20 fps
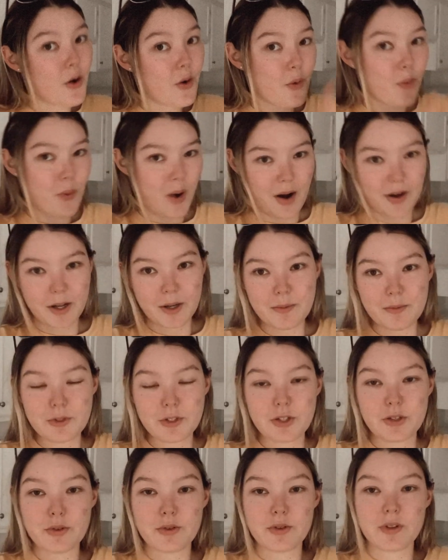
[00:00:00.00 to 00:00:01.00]
Welcome
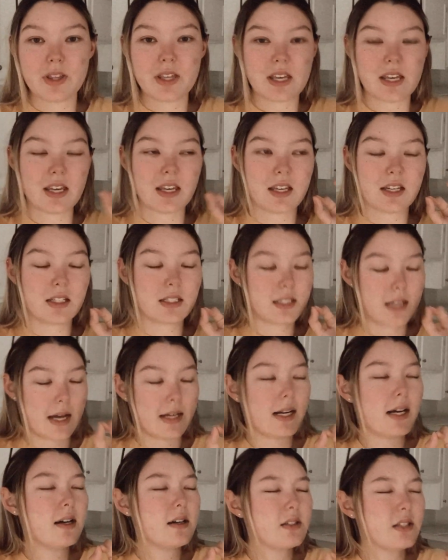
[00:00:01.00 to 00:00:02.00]
to the 10
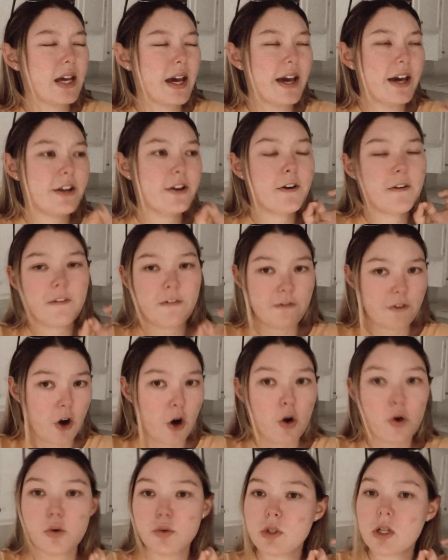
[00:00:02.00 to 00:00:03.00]
out of 10
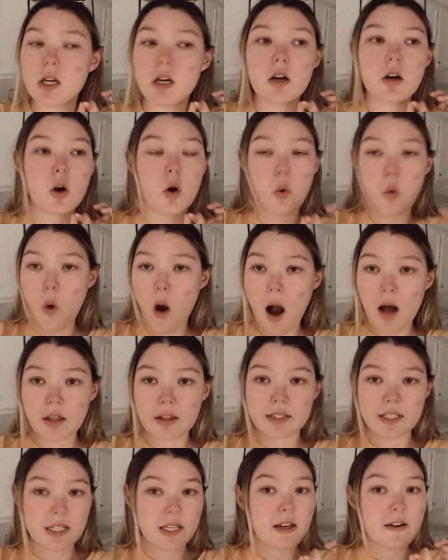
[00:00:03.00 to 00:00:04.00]
phone
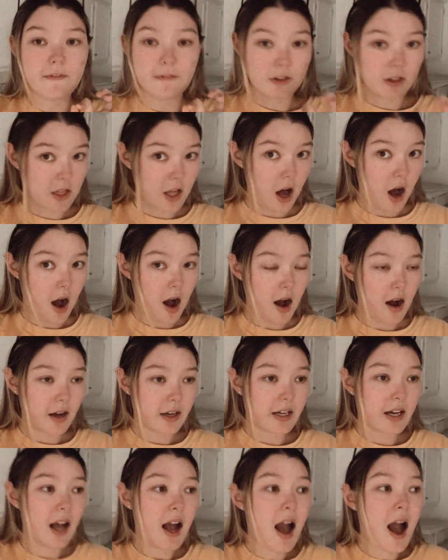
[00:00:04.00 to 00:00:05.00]
quality
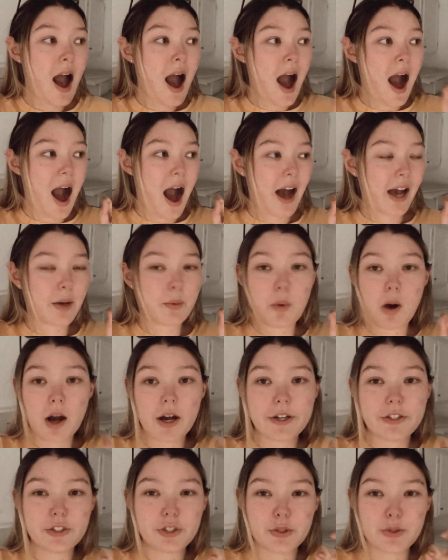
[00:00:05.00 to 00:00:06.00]
vlog. I
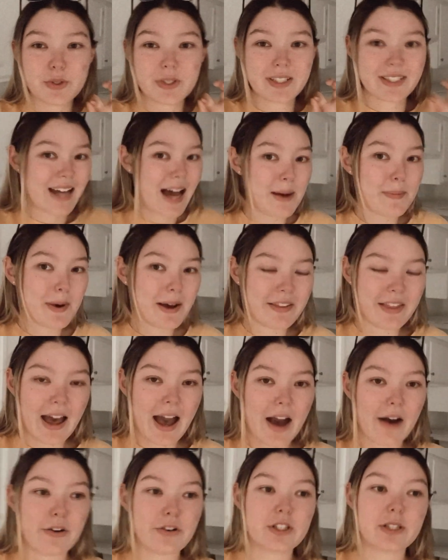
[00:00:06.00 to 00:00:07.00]
wanted to stop by the
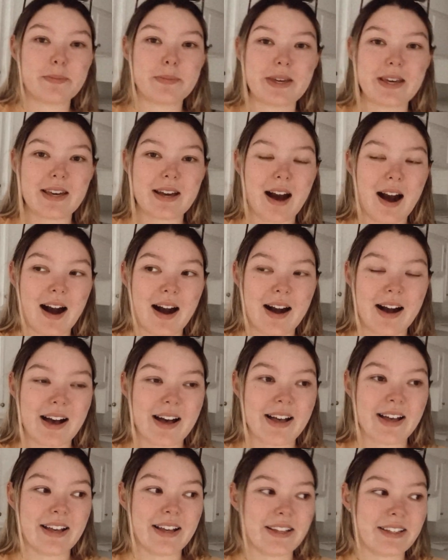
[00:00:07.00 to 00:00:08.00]
house
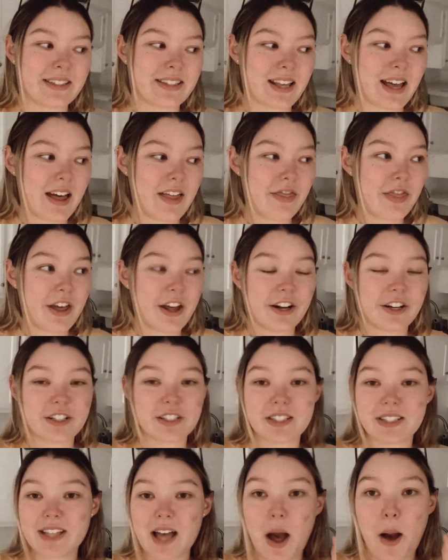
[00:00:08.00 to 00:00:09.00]
because there's
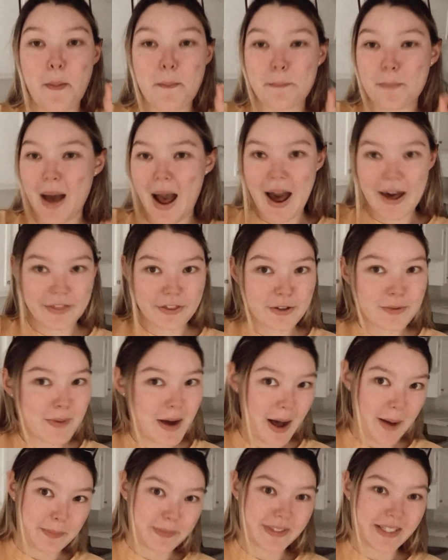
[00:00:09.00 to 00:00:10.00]
some bathroom
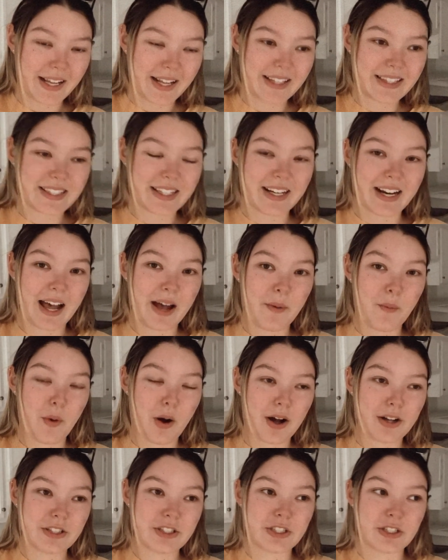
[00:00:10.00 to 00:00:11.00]
updates that I
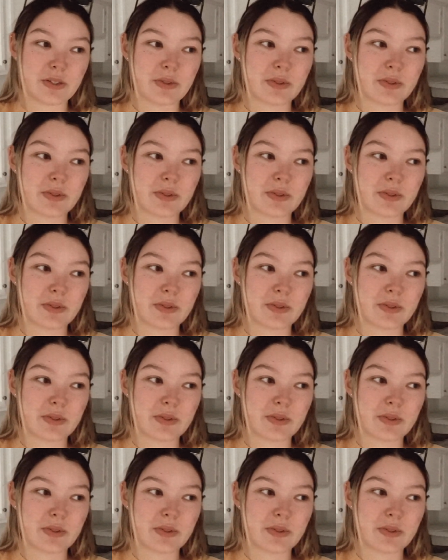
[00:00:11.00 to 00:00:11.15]
want to